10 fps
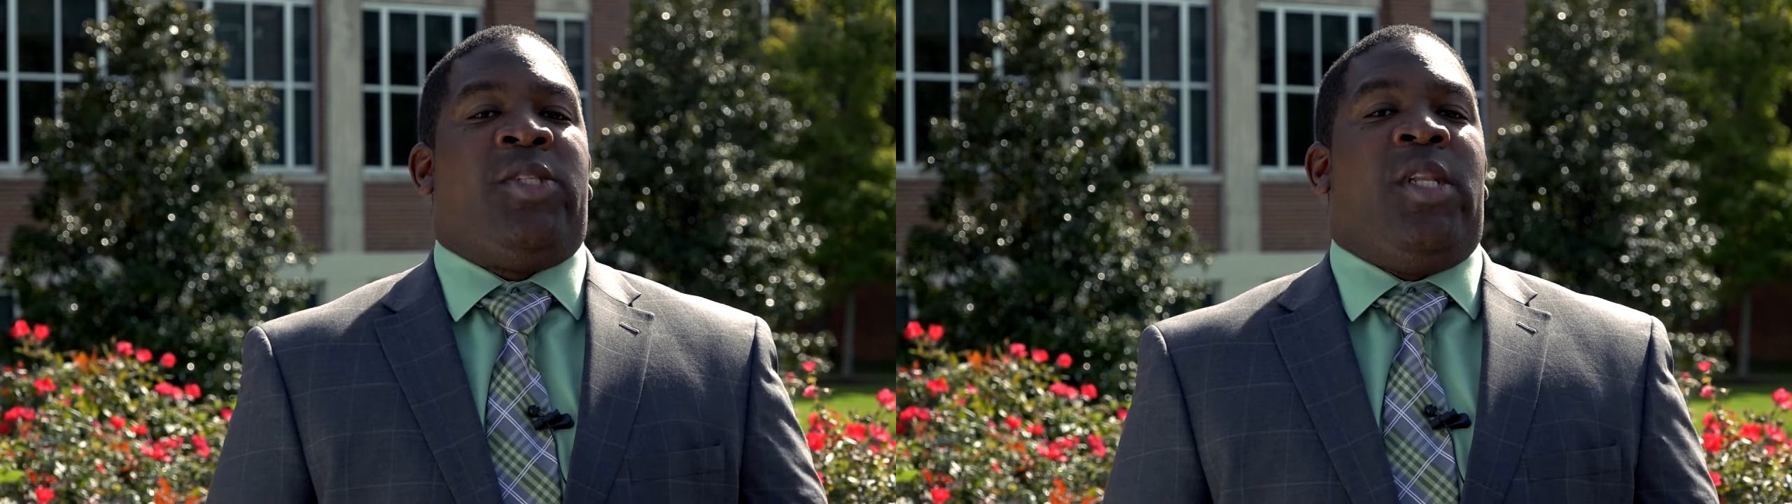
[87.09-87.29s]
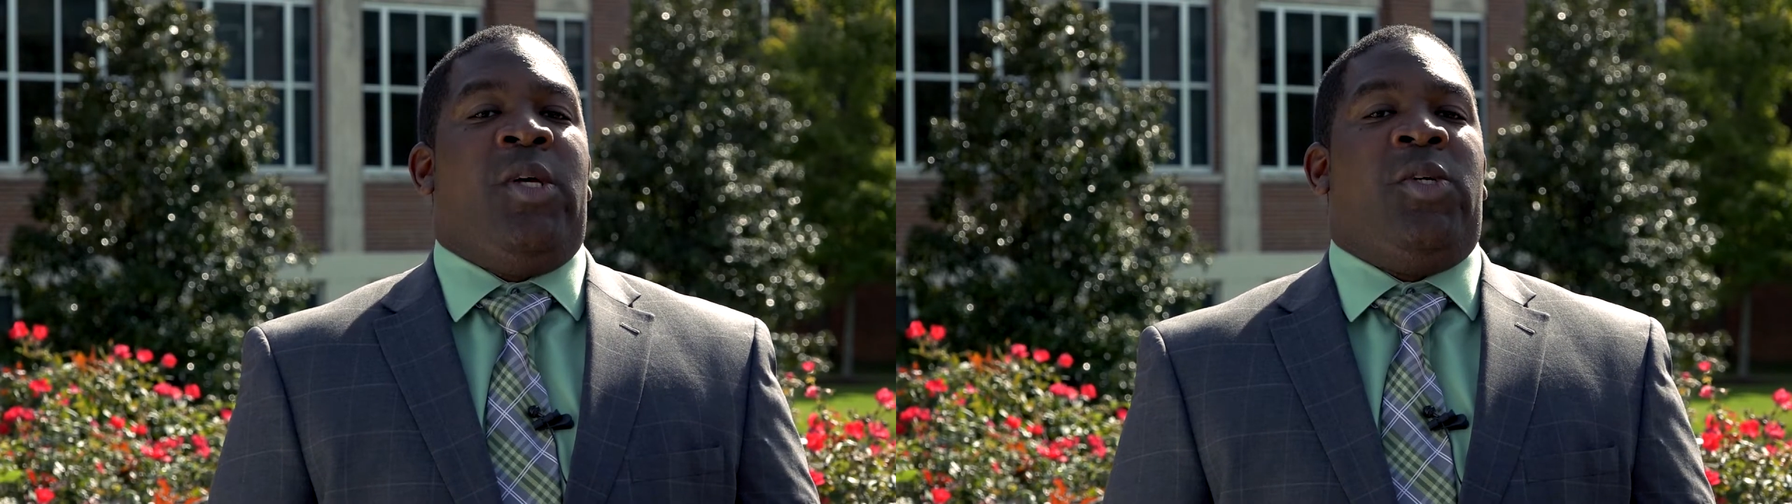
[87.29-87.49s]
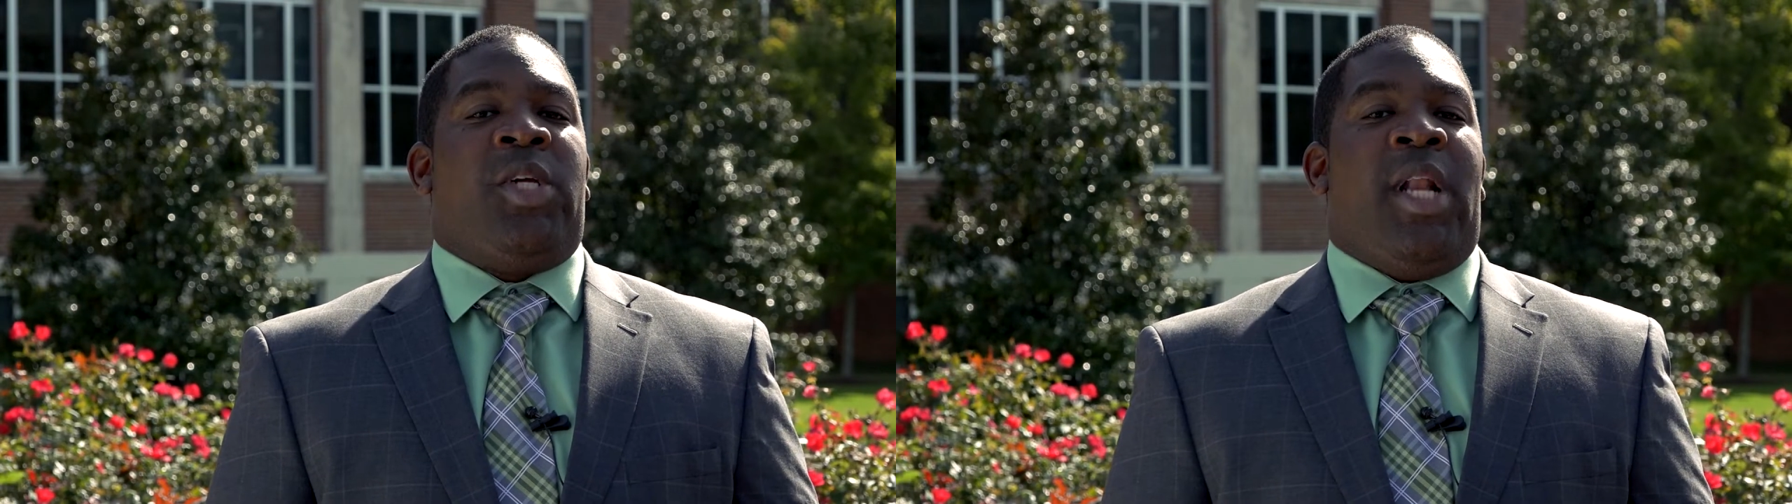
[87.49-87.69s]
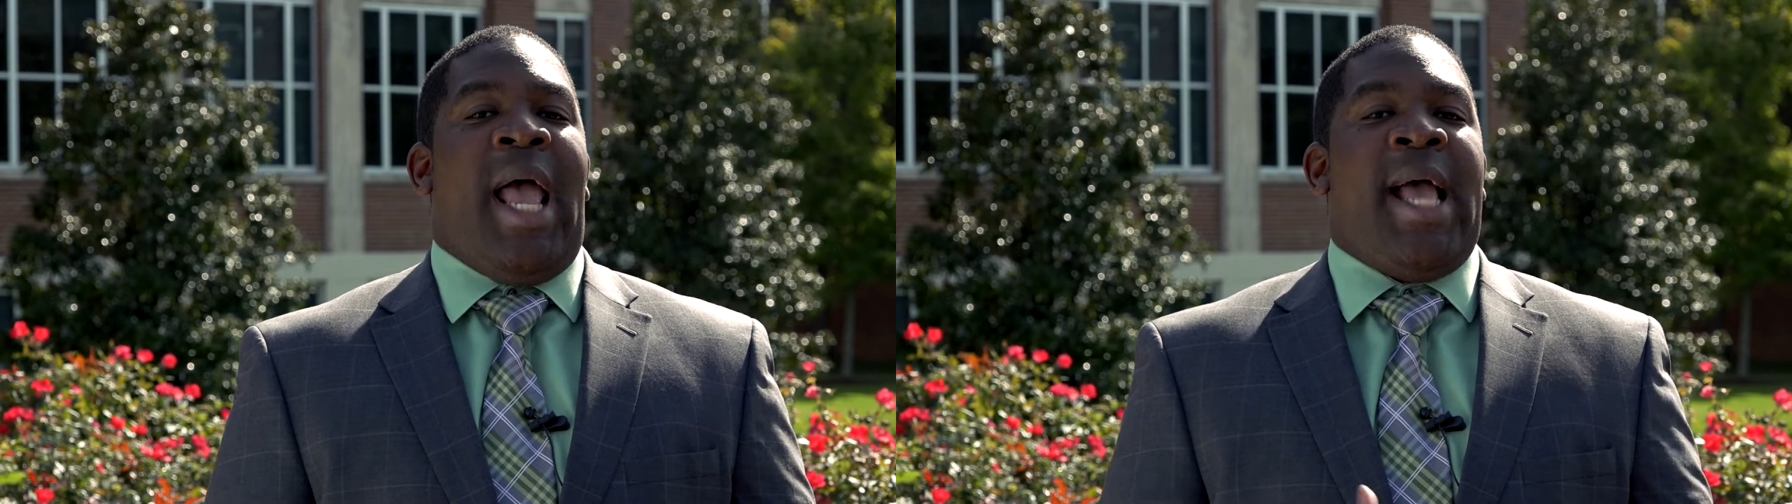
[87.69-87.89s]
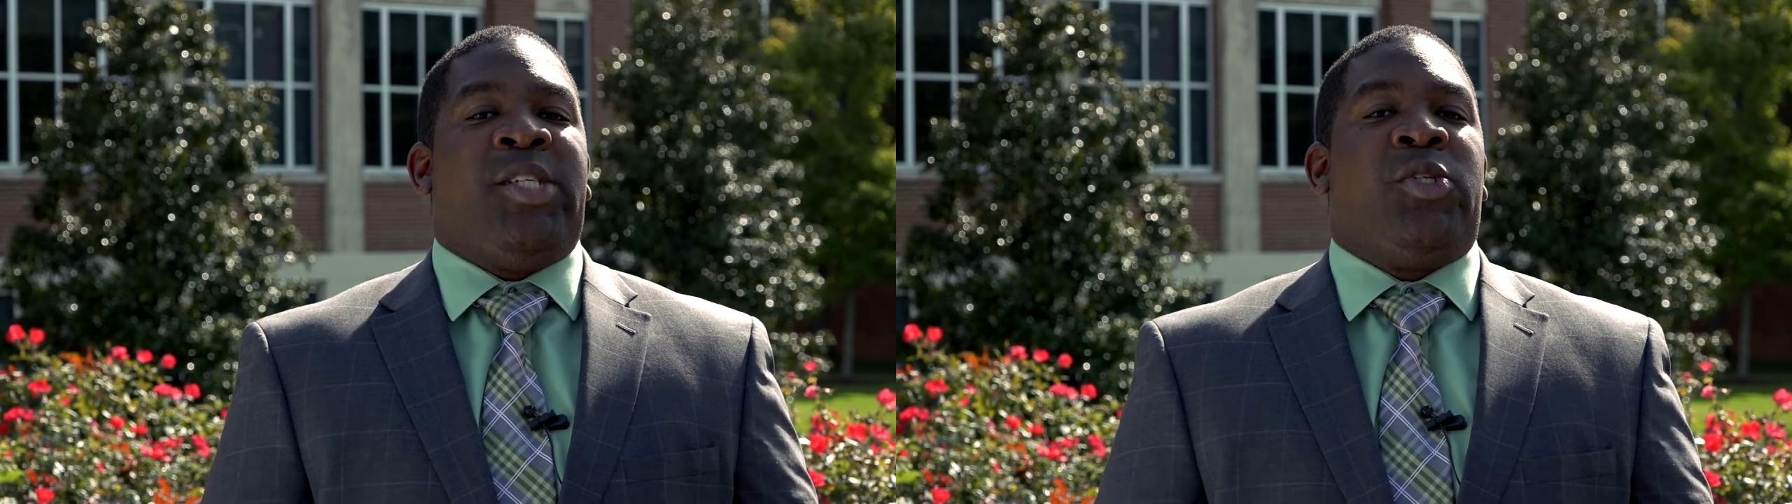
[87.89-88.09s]
solution
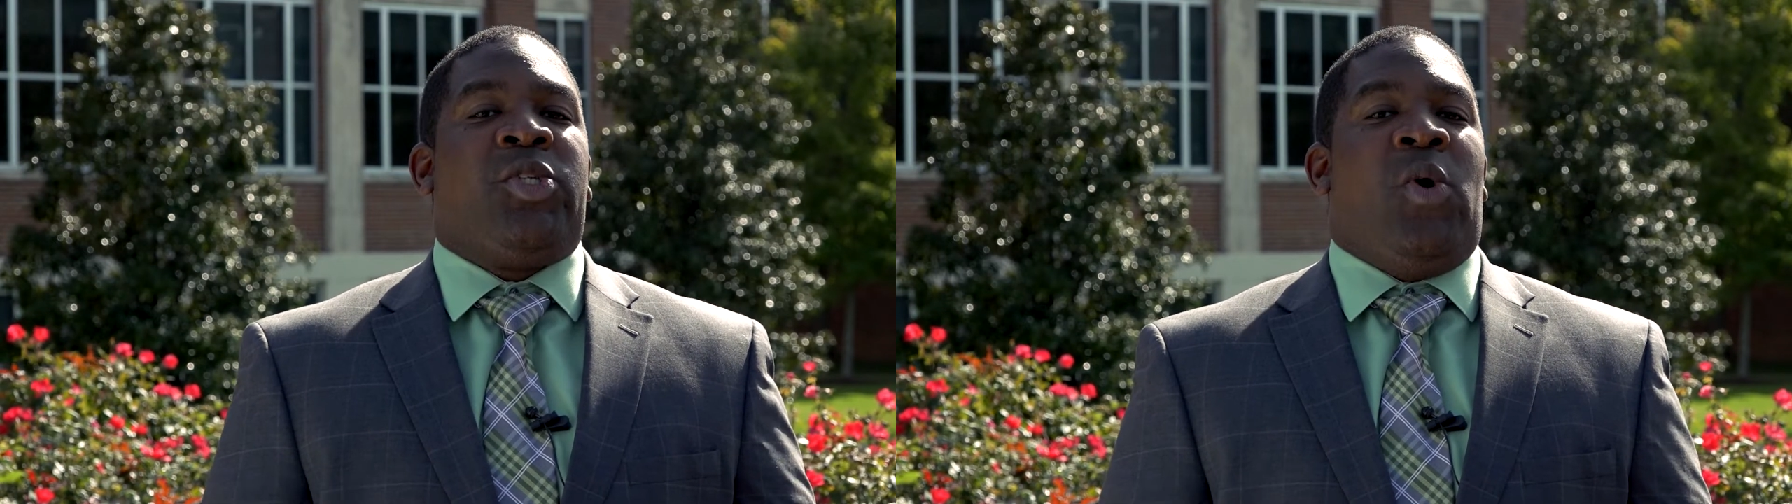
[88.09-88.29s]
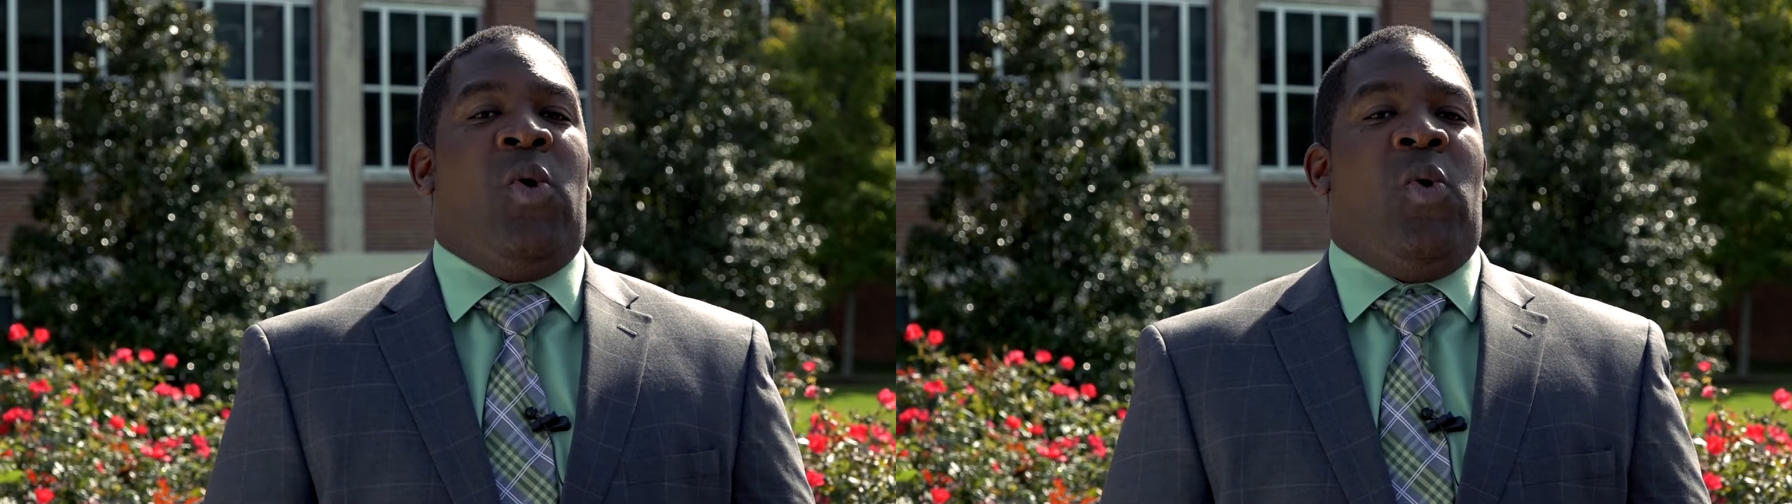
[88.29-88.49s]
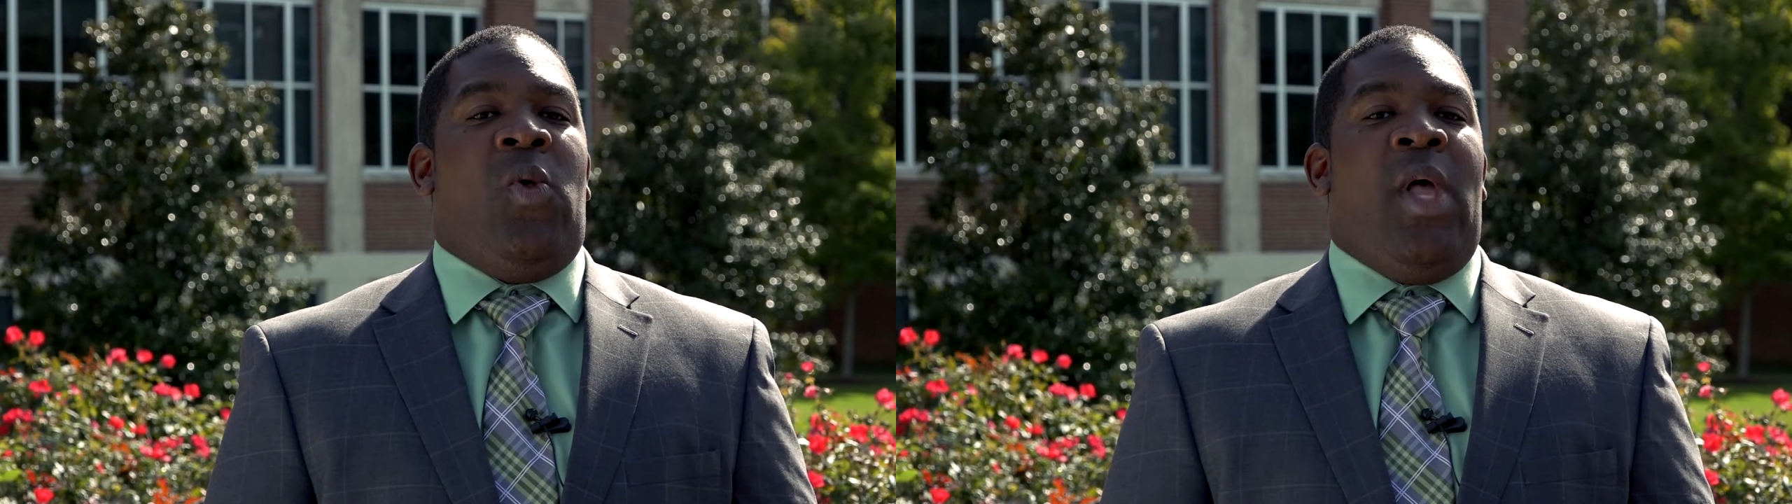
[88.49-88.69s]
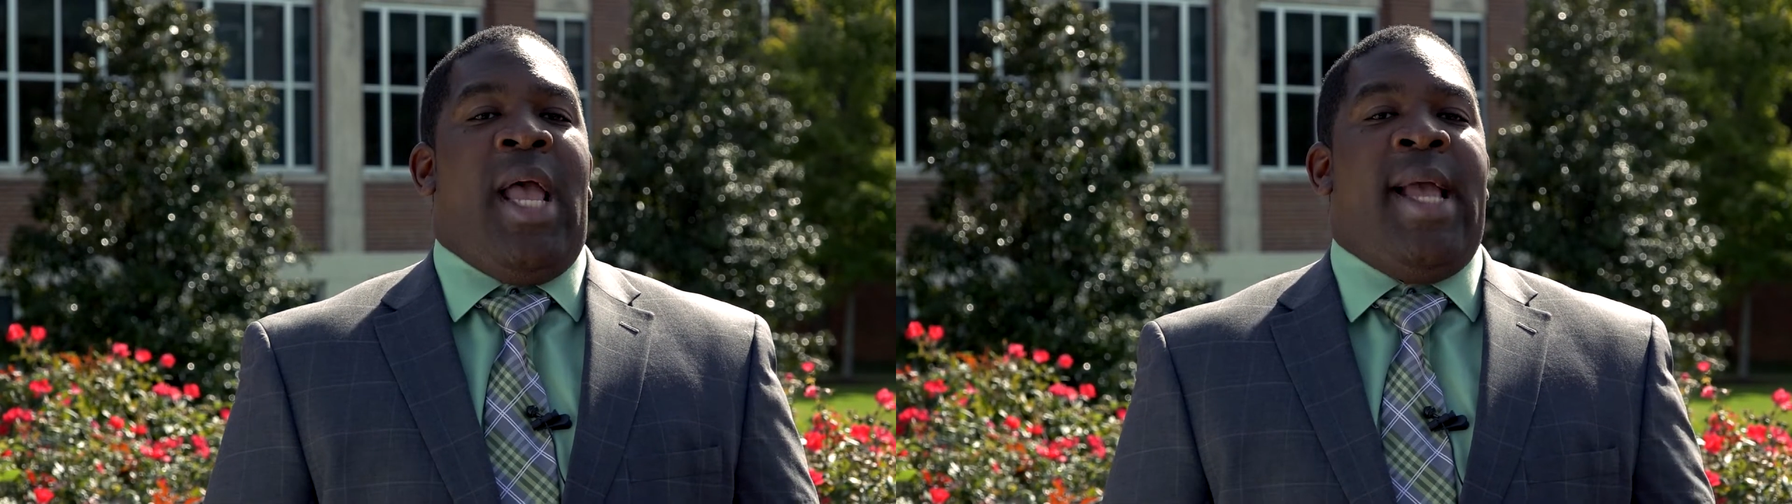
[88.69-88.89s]
at your school,